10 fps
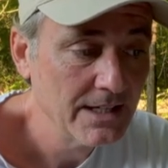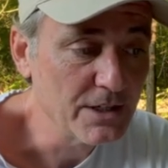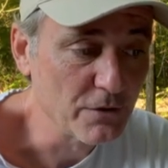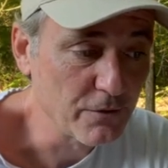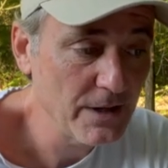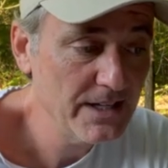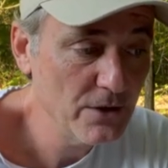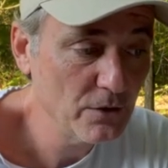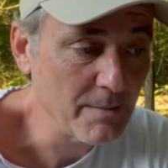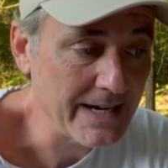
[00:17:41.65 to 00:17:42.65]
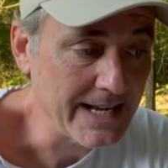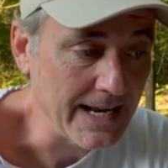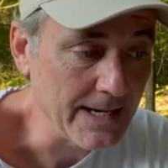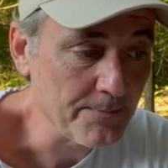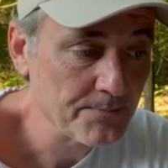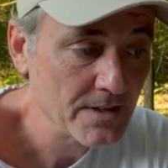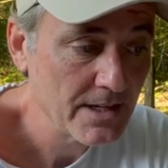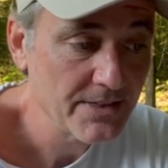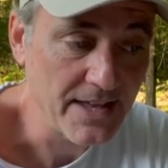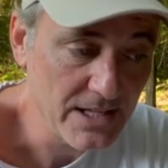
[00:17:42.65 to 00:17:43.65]
You're free to use my name.
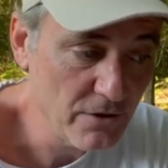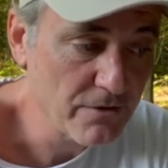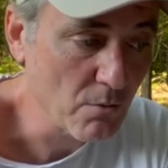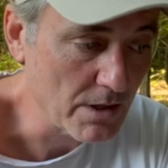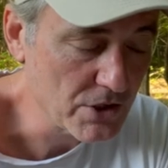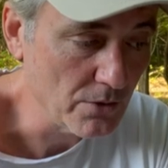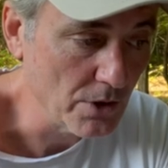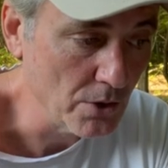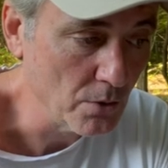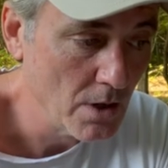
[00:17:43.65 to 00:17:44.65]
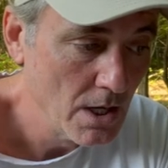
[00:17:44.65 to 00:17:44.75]
Thank you for what you do.